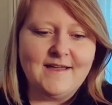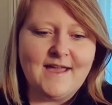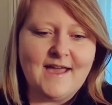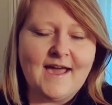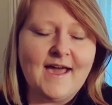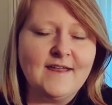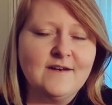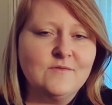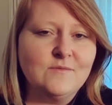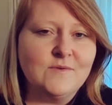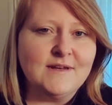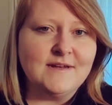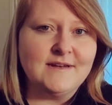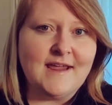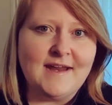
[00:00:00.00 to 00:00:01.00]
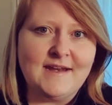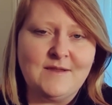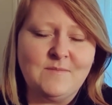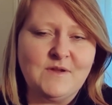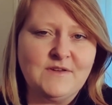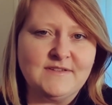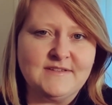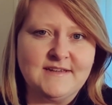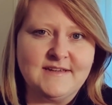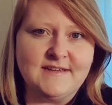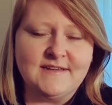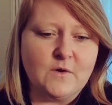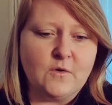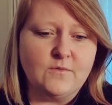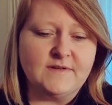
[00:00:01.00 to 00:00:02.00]
hadn't written any music
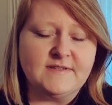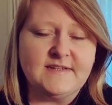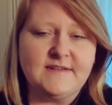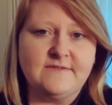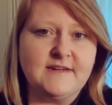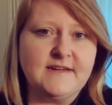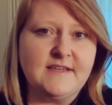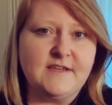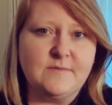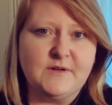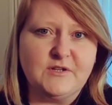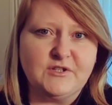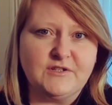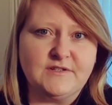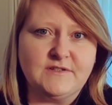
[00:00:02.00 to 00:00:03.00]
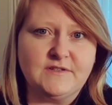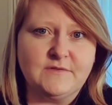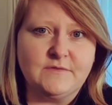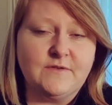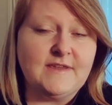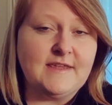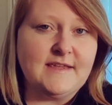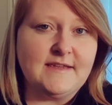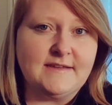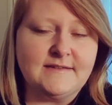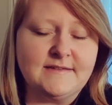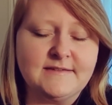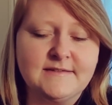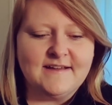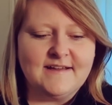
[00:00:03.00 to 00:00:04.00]
or received any commissions for
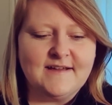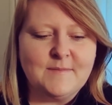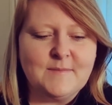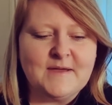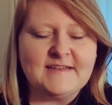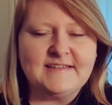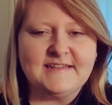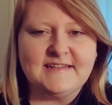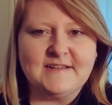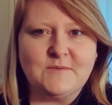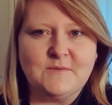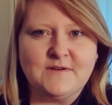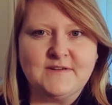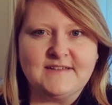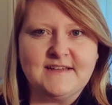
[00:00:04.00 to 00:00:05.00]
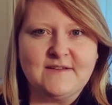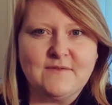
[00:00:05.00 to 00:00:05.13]
years. I basically wanted to give